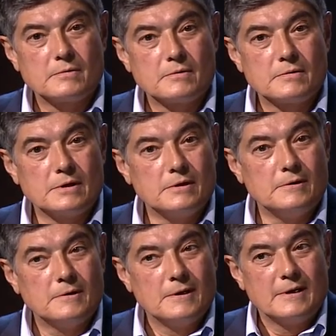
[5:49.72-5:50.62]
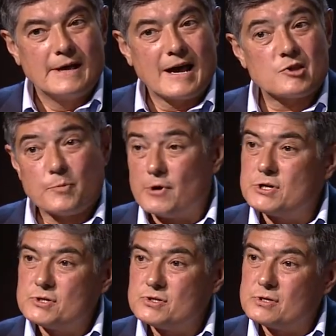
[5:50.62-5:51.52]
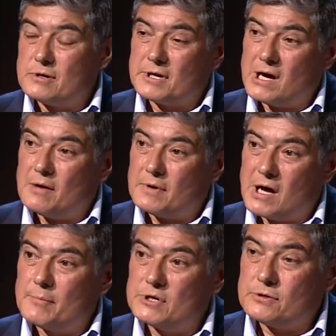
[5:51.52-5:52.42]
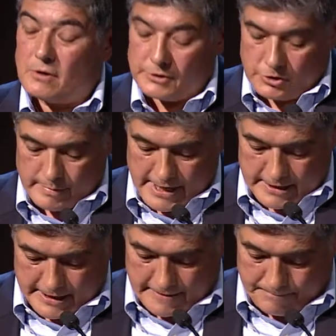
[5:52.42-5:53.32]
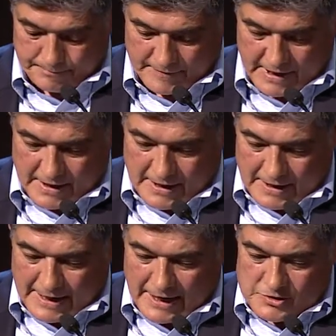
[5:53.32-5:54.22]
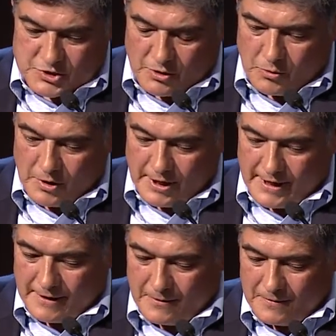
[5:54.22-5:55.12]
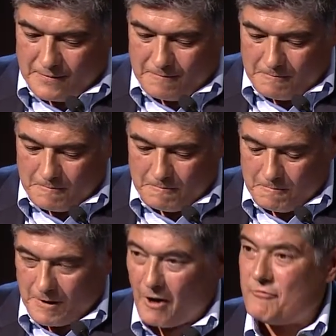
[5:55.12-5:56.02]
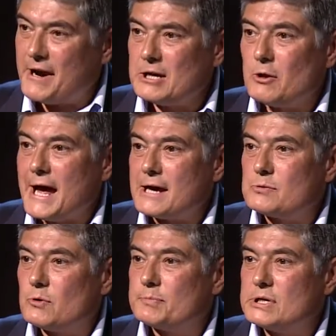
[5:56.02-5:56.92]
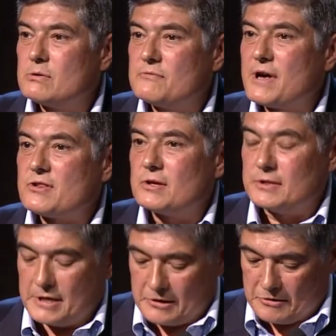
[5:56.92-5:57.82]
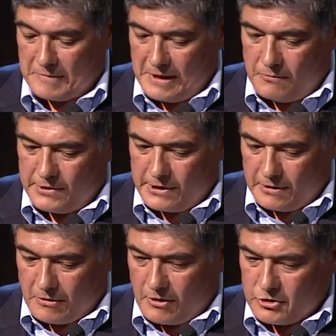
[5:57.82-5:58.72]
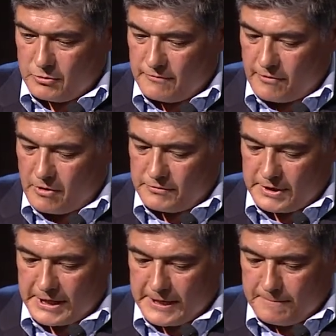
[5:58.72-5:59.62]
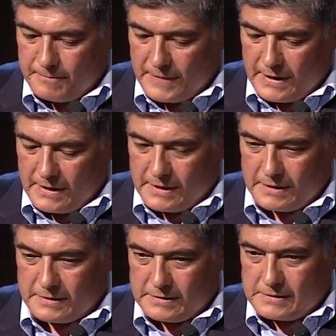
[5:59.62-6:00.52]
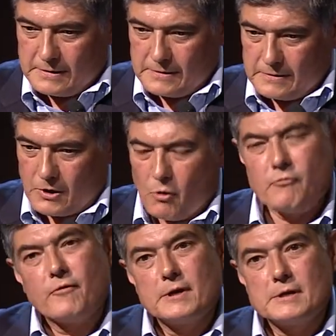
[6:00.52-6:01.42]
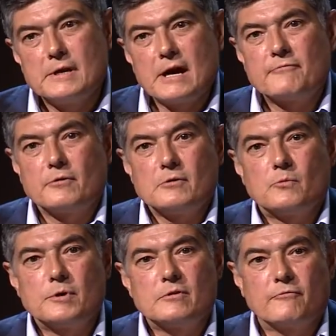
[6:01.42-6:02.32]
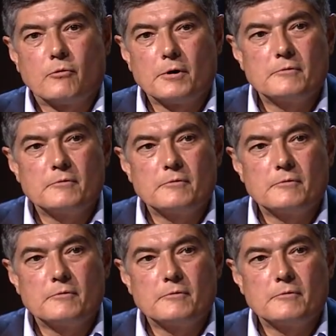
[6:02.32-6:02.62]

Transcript: the aspirations that are common to all humanity. And so our final act will be to invest in these. We are also involved in a co-funded effort with the Ford